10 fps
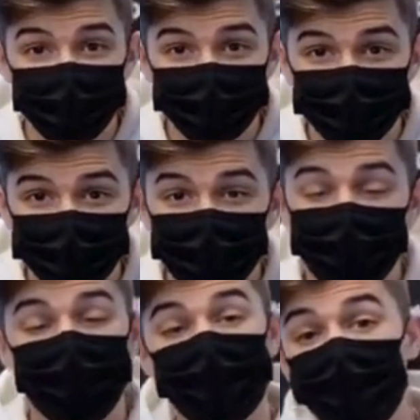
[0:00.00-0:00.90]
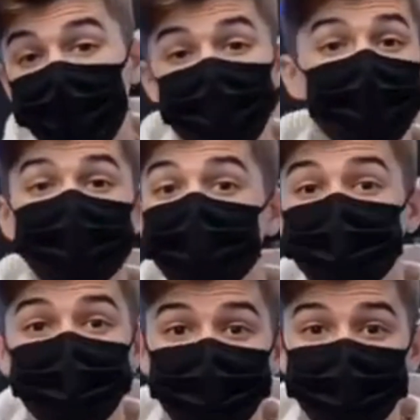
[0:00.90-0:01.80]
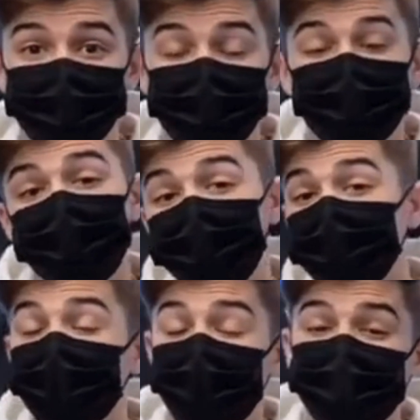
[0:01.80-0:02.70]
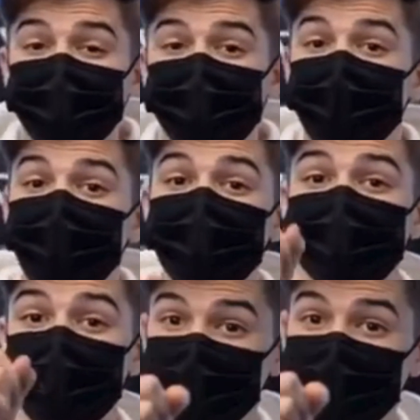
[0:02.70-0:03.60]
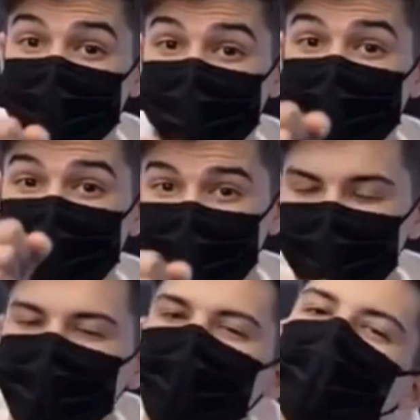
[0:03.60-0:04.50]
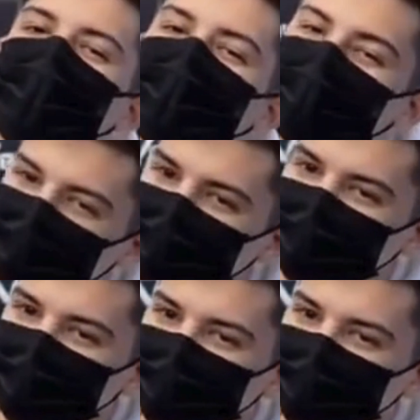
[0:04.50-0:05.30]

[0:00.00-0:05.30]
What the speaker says: and native audio, including ambient sound and dialogue. Runway is known for its